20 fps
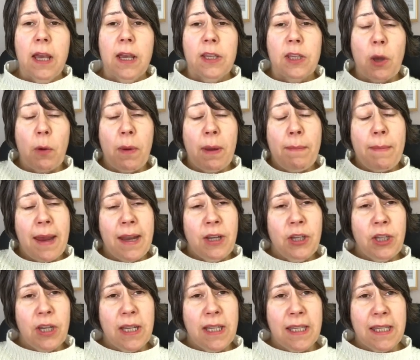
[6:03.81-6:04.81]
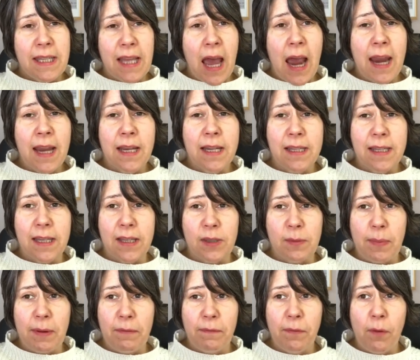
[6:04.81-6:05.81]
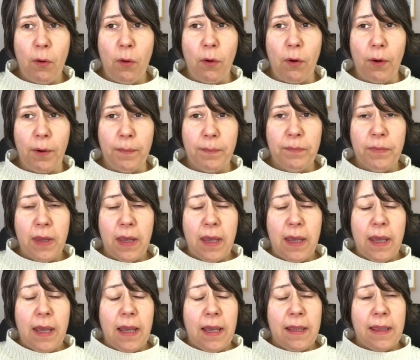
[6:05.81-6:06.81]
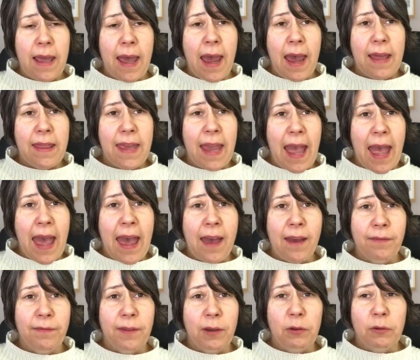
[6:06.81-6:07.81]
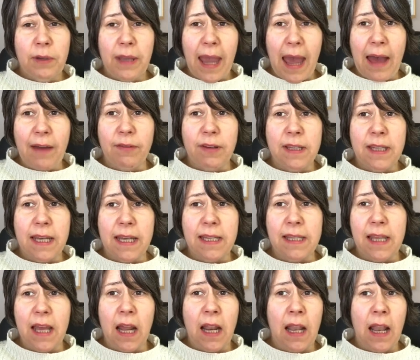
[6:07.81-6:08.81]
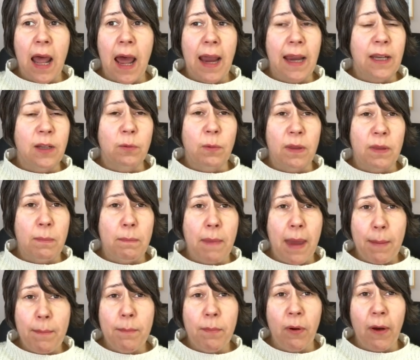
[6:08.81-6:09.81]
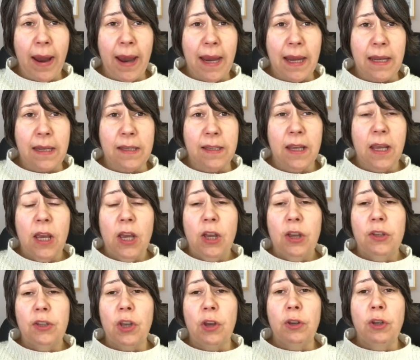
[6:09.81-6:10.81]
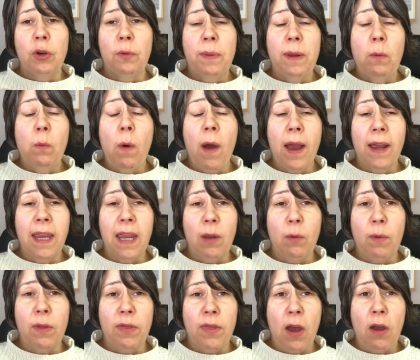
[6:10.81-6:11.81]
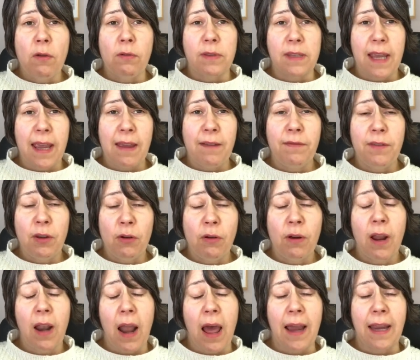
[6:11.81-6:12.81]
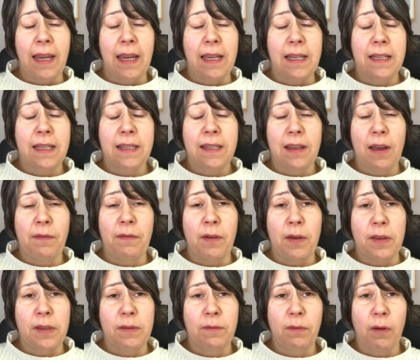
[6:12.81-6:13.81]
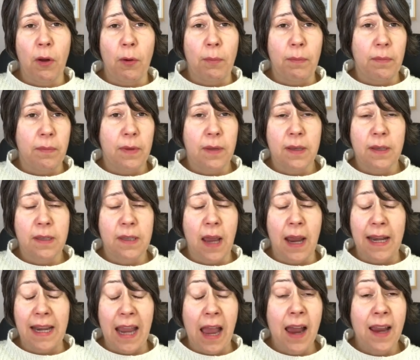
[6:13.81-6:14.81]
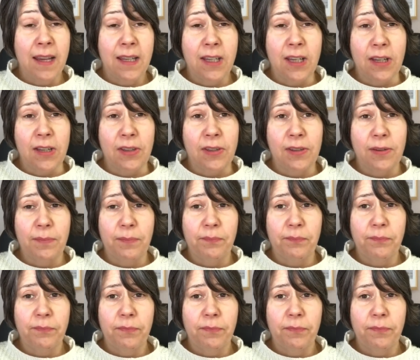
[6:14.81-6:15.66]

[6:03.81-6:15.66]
So we mentioned sinuses before. They're the air-filled cavities that are lined with membranes. So you'll be working with those if your client suffers from sinusitis.